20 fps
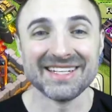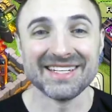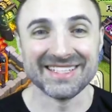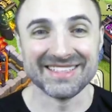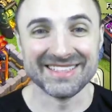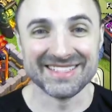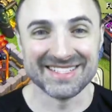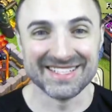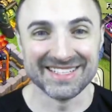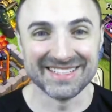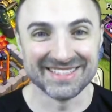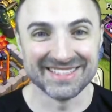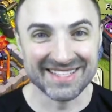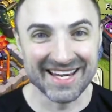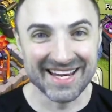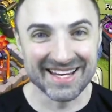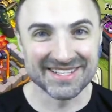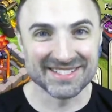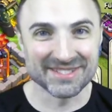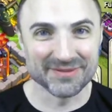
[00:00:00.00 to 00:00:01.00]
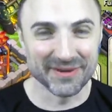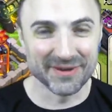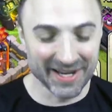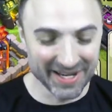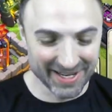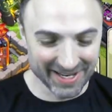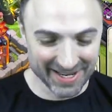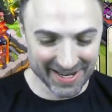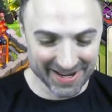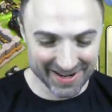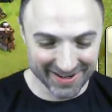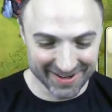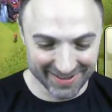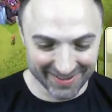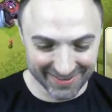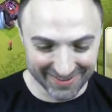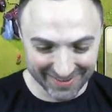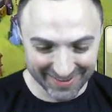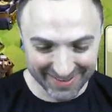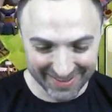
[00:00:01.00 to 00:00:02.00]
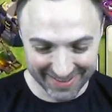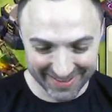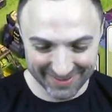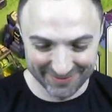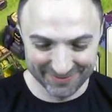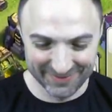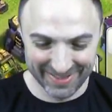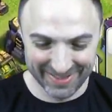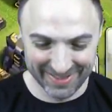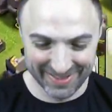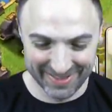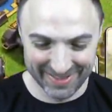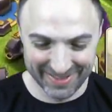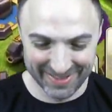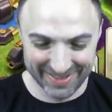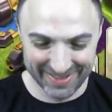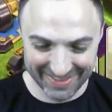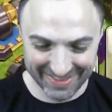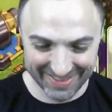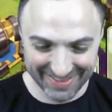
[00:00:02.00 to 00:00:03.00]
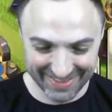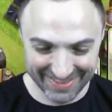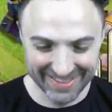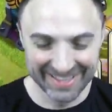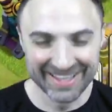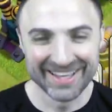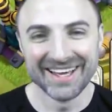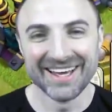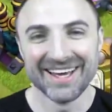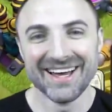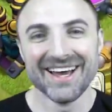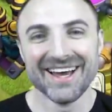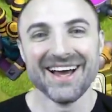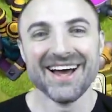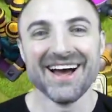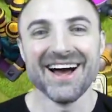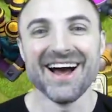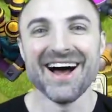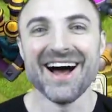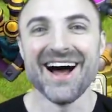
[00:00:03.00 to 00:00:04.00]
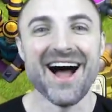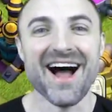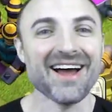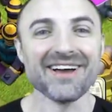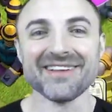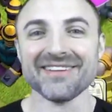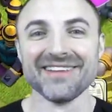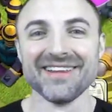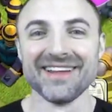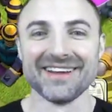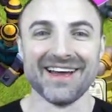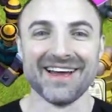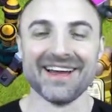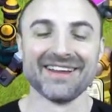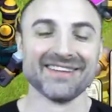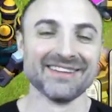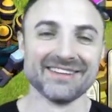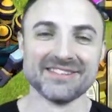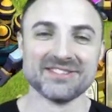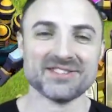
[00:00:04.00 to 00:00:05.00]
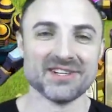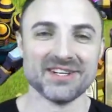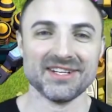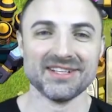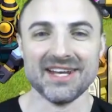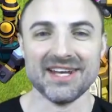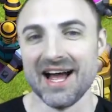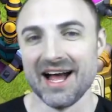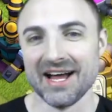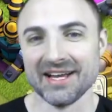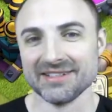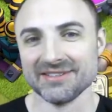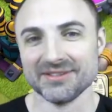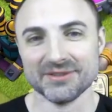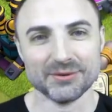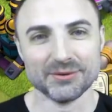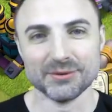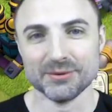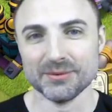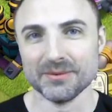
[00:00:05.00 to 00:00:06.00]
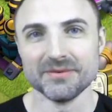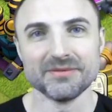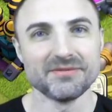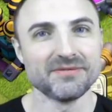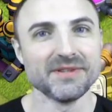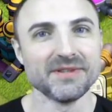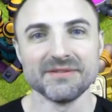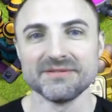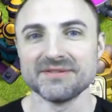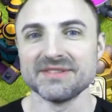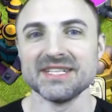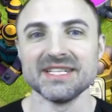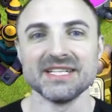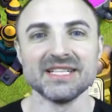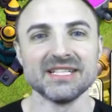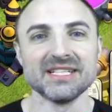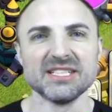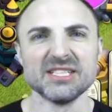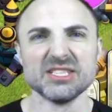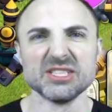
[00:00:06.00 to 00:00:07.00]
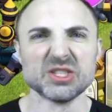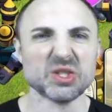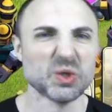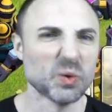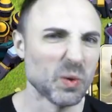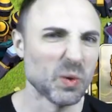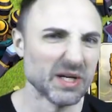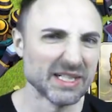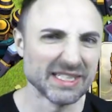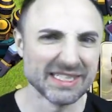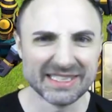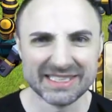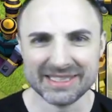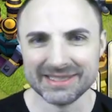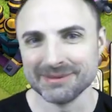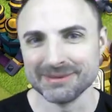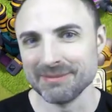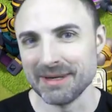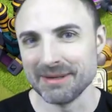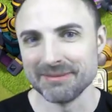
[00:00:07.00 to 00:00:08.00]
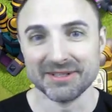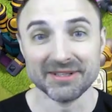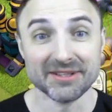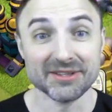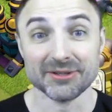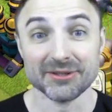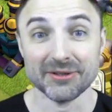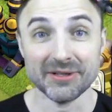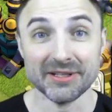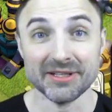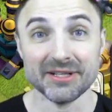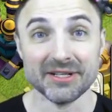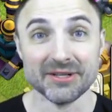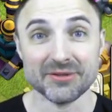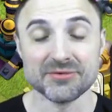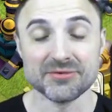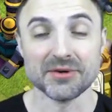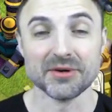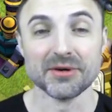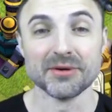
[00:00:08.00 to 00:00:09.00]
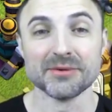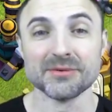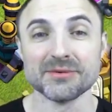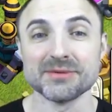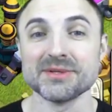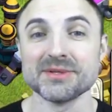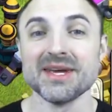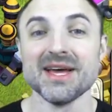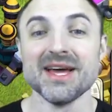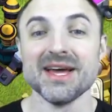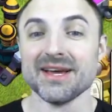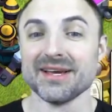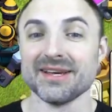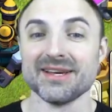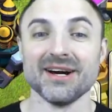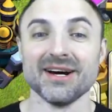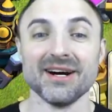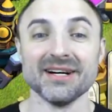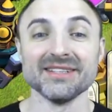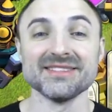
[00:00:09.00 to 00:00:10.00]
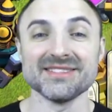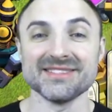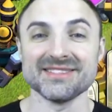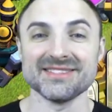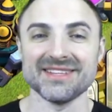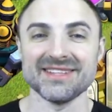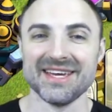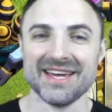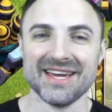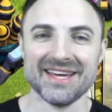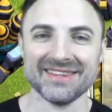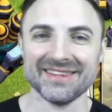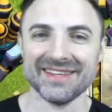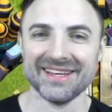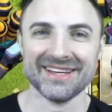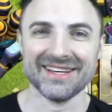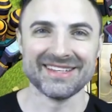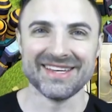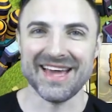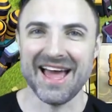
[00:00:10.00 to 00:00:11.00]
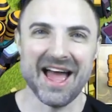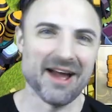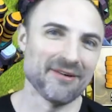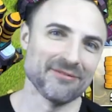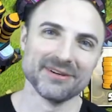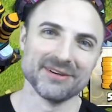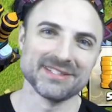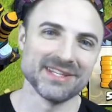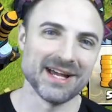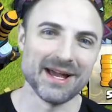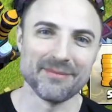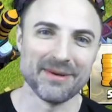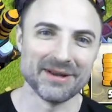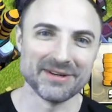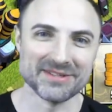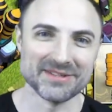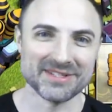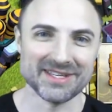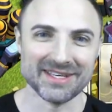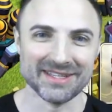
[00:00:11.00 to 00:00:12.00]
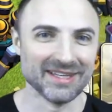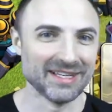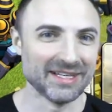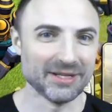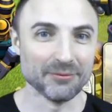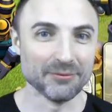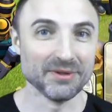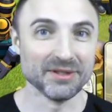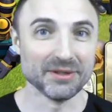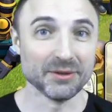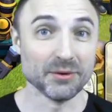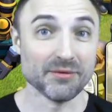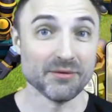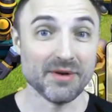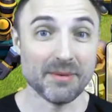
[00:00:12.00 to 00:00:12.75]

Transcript: in today's video, man, I do 15, 20, maybe 30 intros, cuts, and like every time I just get like really goofy. I'm